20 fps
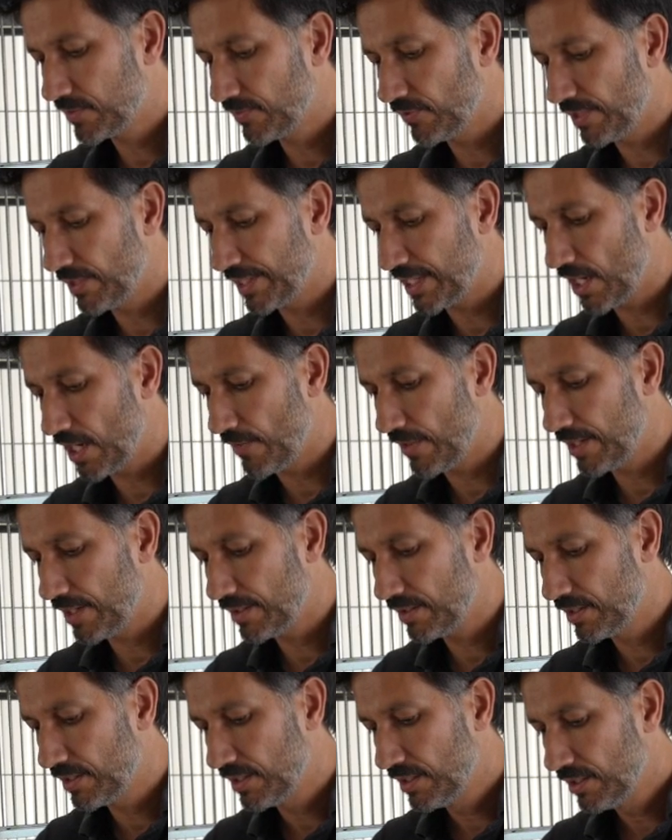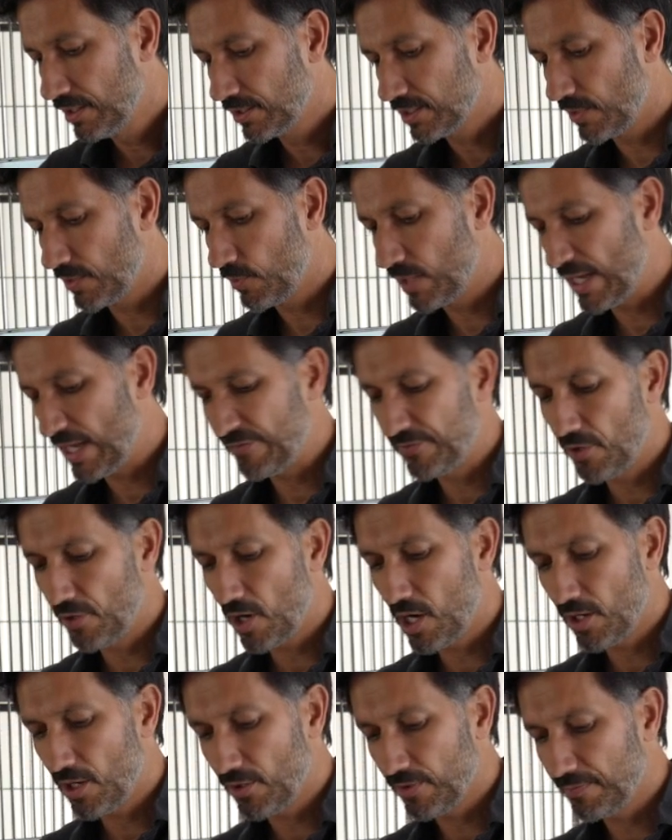before they go in. So we'll have
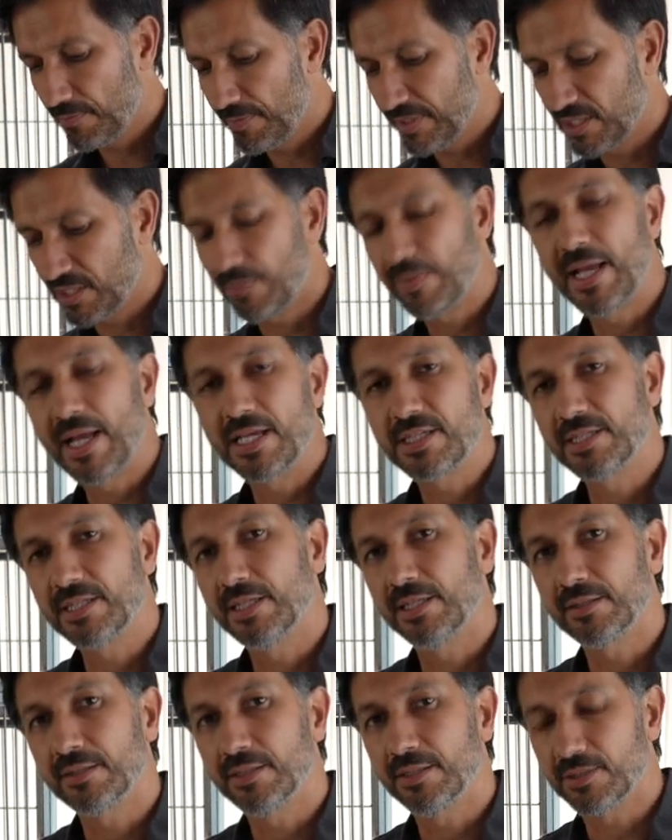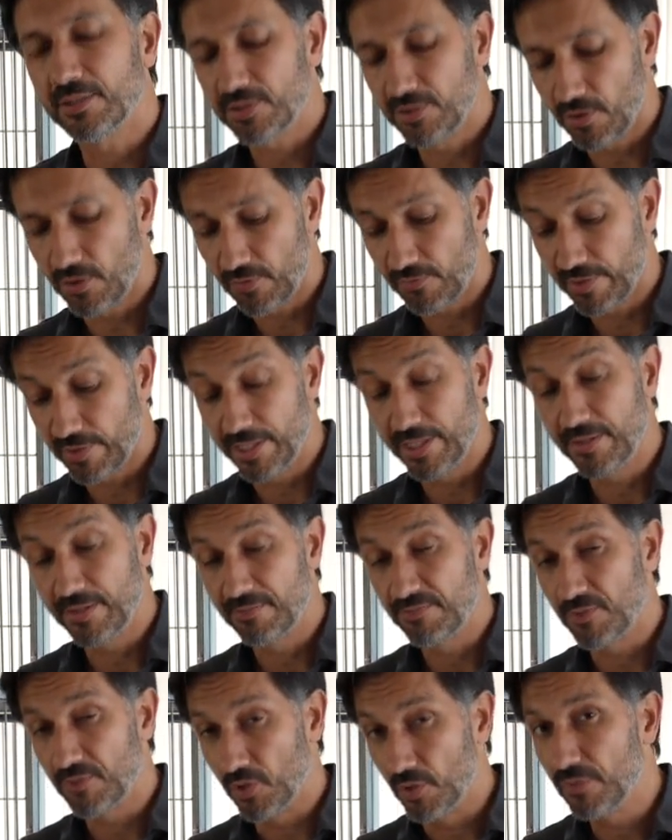nylon, bits of plastic, but it's not really
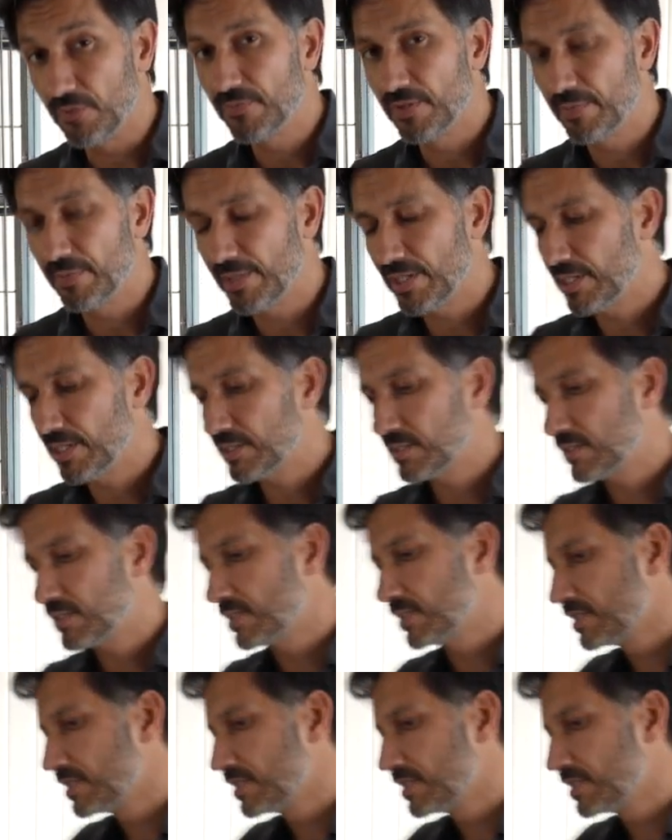good for the birds.